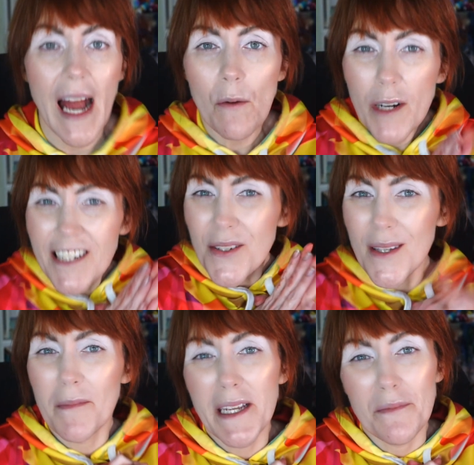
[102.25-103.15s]
i want to do
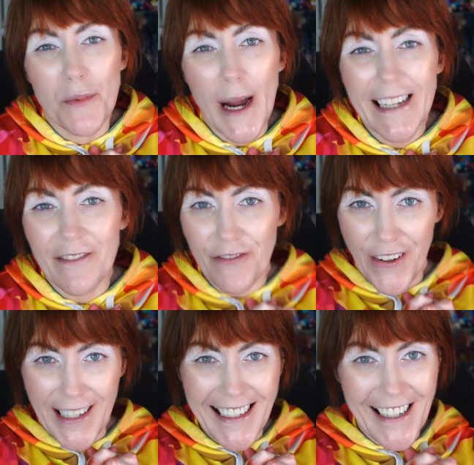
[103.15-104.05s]
something bright and
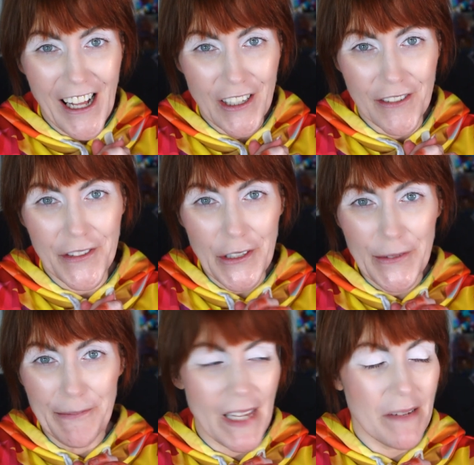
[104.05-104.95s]
fun and colorful
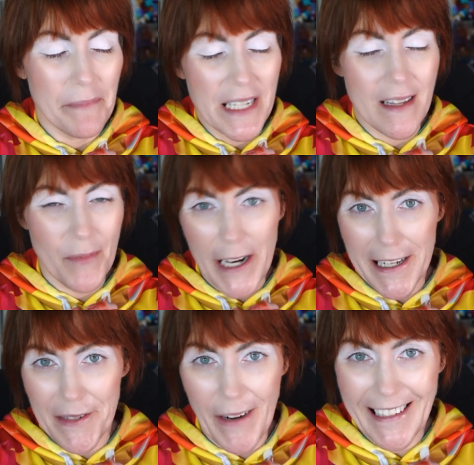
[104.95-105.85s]
big
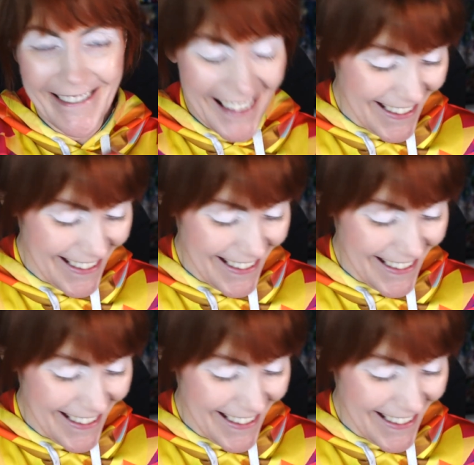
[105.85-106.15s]
surprise right